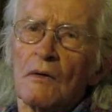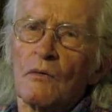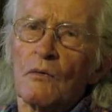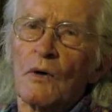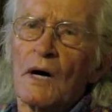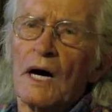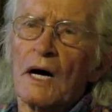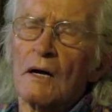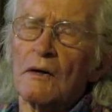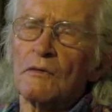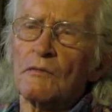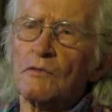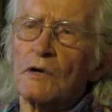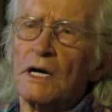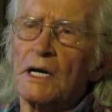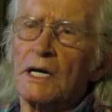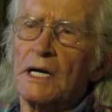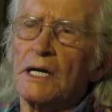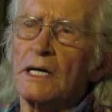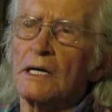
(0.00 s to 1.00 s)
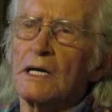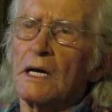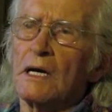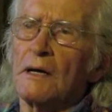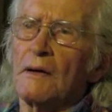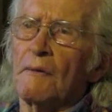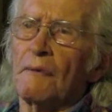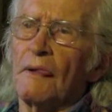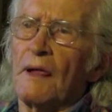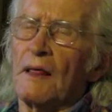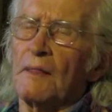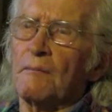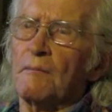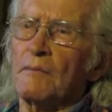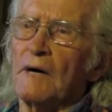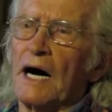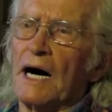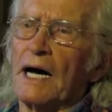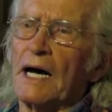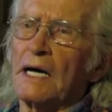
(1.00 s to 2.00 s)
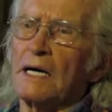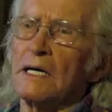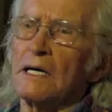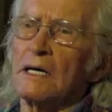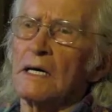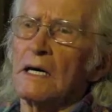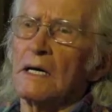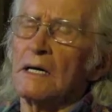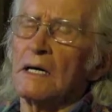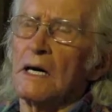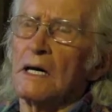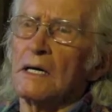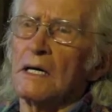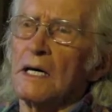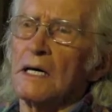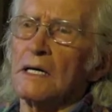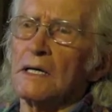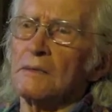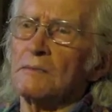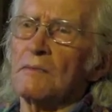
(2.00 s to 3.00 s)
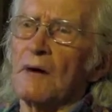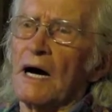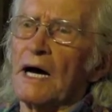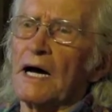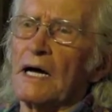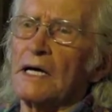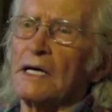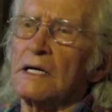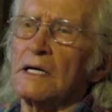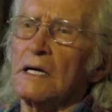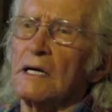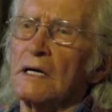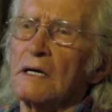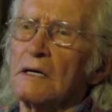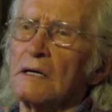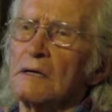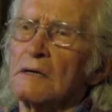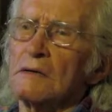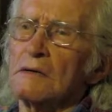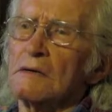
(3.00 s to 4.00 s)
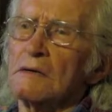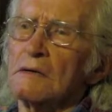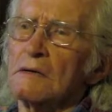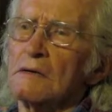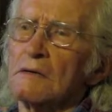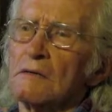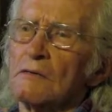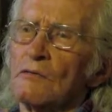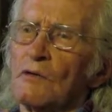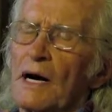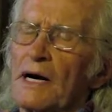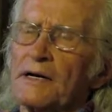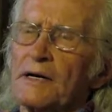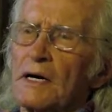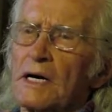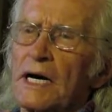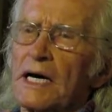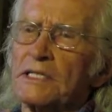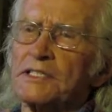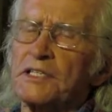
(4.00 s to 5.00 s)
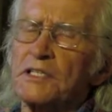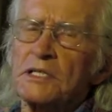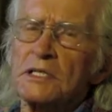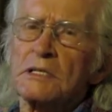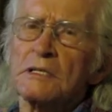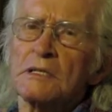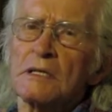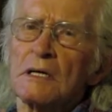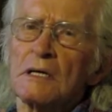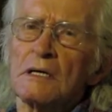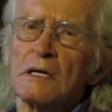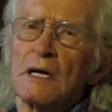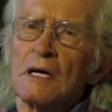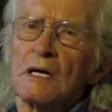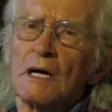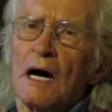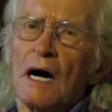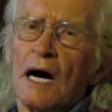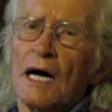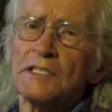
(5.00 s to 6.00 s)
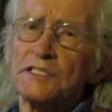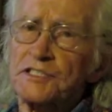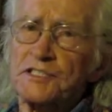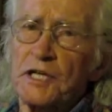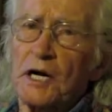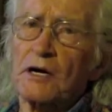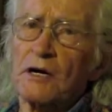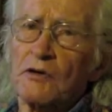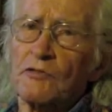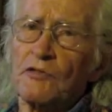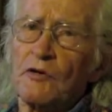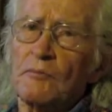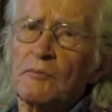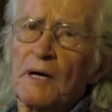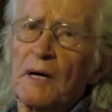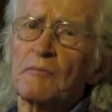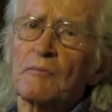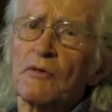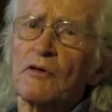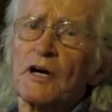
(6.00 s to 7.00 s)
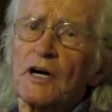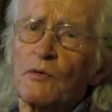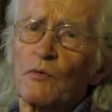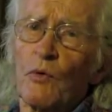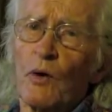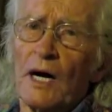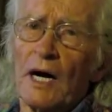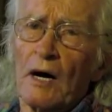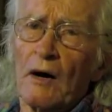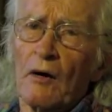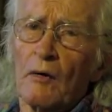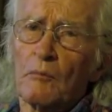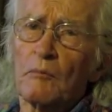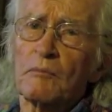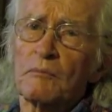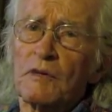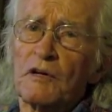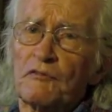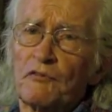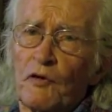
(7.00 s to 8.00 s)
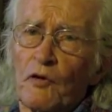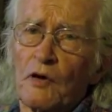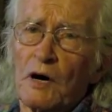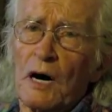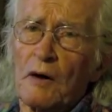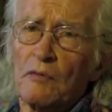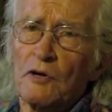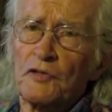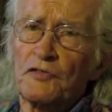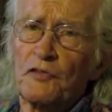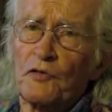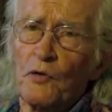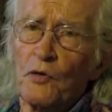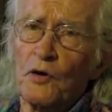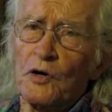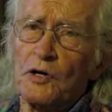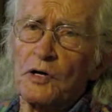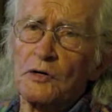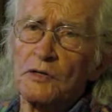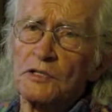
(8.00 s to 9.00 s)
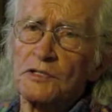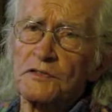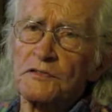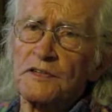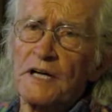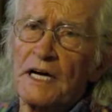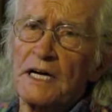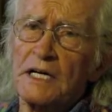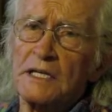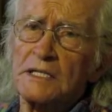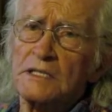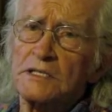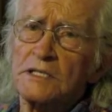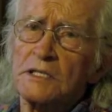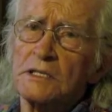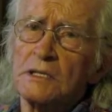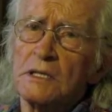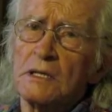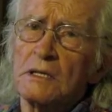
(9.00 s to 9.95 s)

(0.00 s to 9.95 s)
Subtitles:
Well, really, in my recollection, I started remembering well before I was 4 years of age.